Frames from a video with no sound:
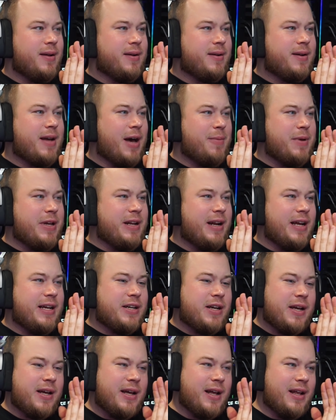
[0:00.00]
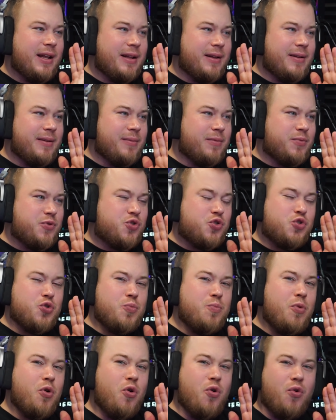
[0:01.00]
coming like
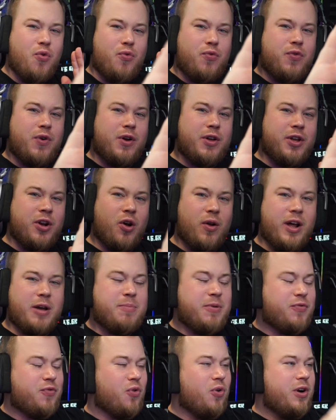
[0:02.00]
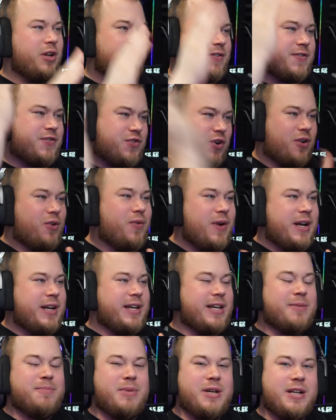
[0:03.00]
smooth, you know, like before it started
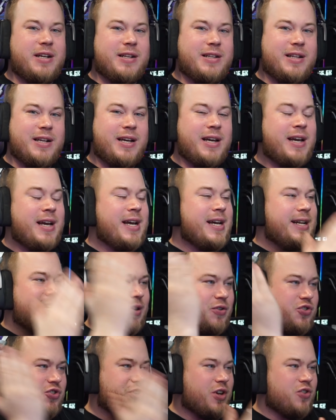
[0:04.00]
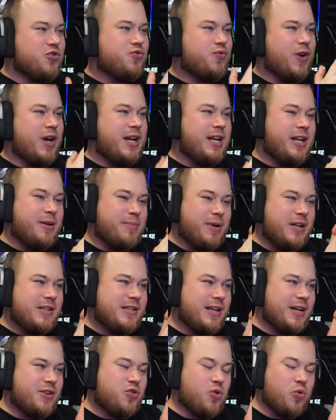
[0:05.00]
raining immediately, now it starts raining, but it's
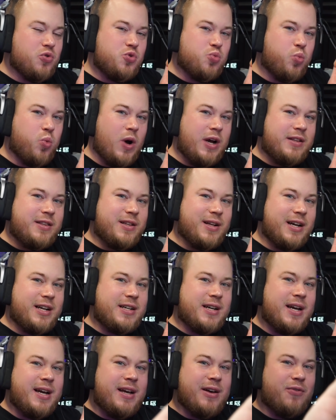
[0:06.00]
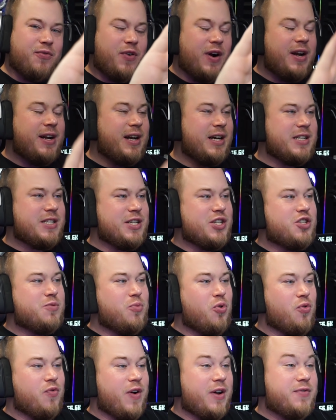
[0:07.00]
like goes wet, like very nicely
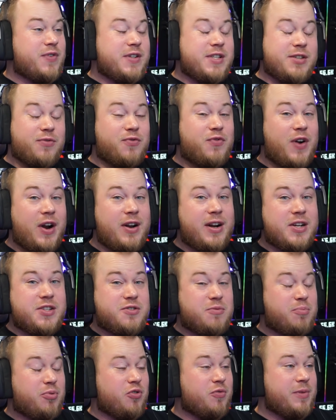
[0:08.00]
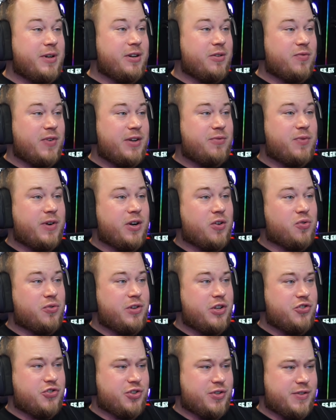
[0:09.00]
smooth. I think it's a very nice improvement in wet weather
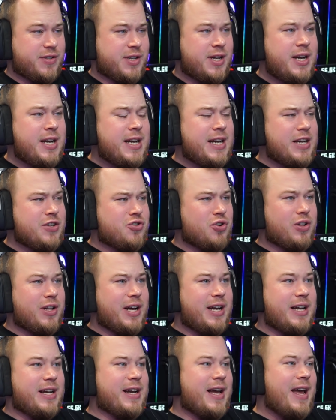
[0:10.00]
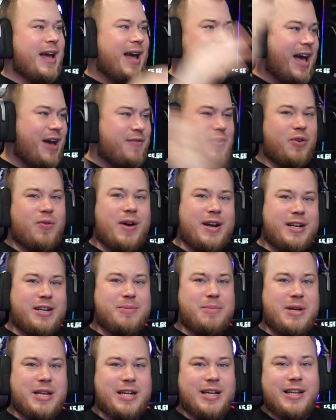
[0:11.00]
conditions. It's not like heavy rain
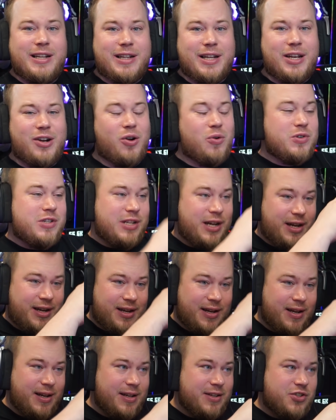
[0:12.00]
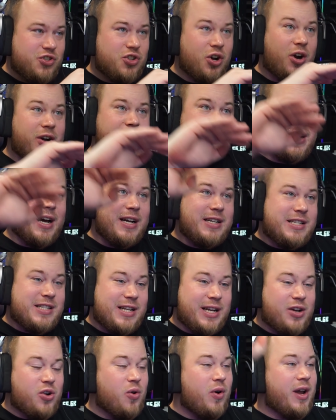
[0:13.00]
immediately, you know, it's like starting
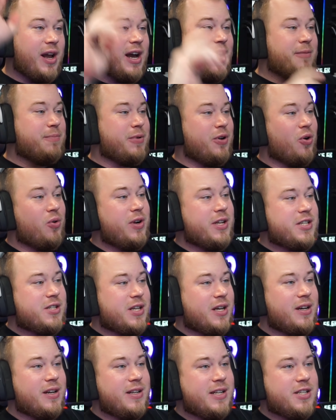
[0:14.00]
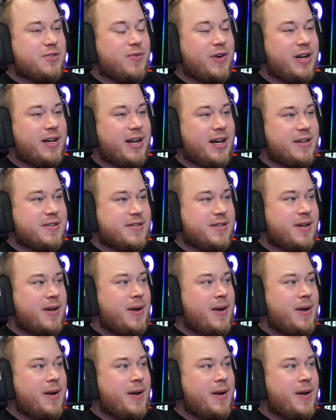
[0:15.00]
nicely and going up. You know, that's very nice.